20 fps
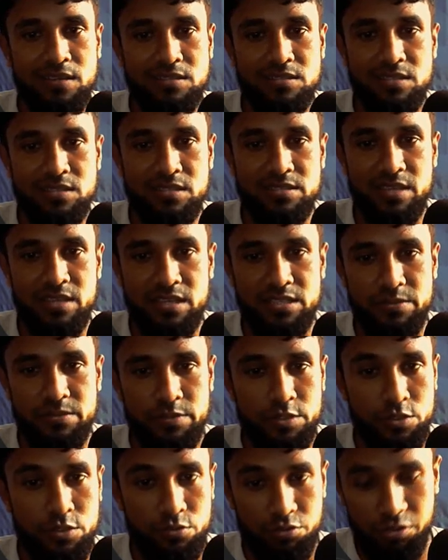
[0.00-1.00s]
the
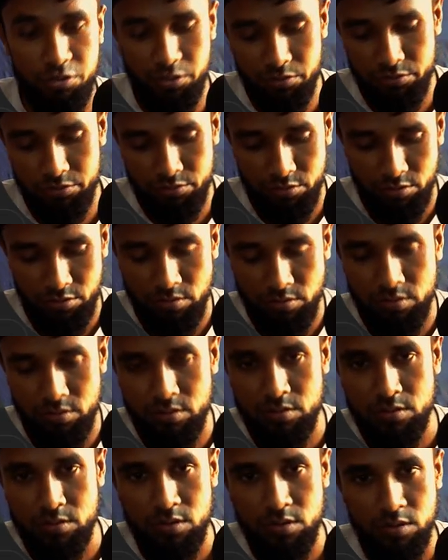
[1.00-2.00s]
ChatGPT, do you know
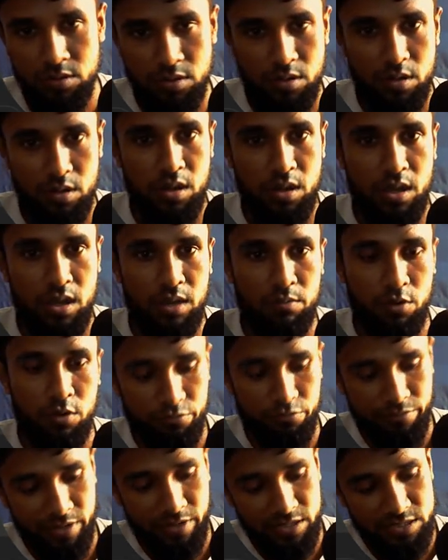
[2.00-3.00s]

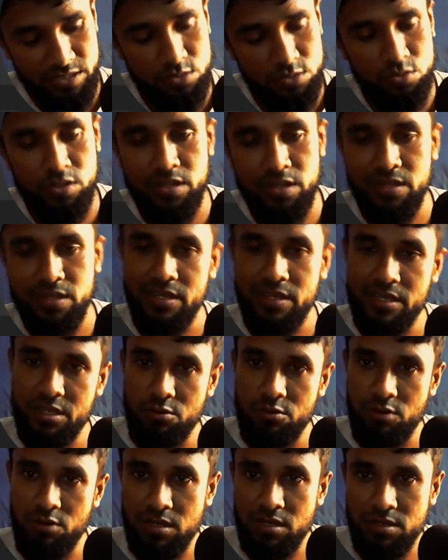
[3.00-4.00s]
about purchase oriented
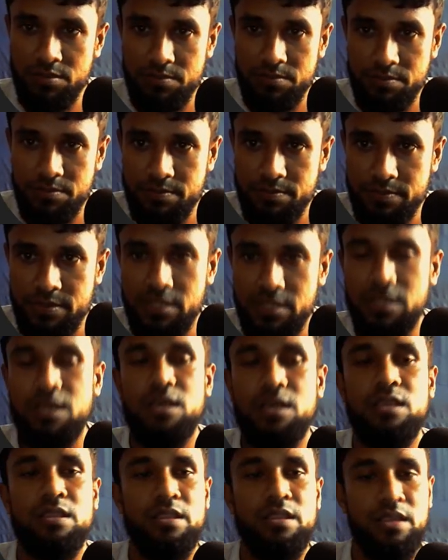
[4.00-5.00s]
keyword?
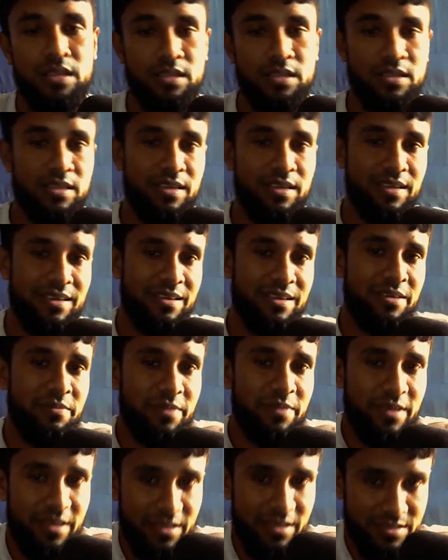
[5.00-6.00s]
Then they
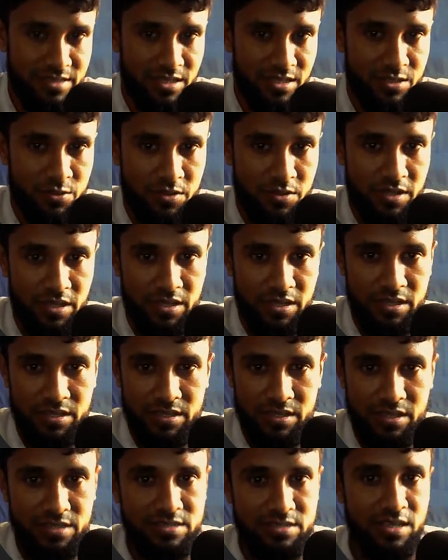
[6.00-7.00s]
give a result. Okay,
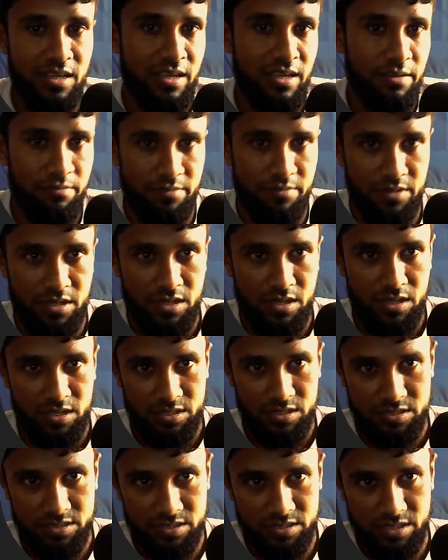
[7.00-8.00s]
yes, I have.
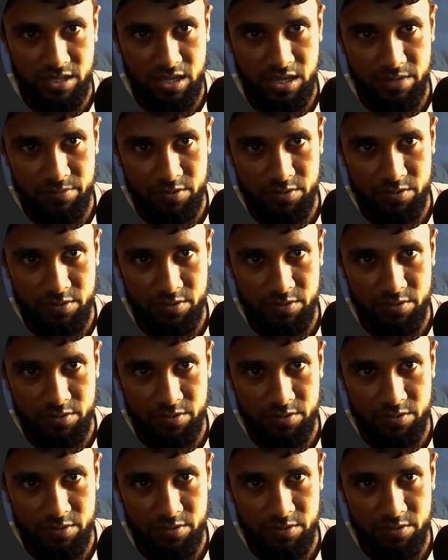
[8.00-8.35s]
They have been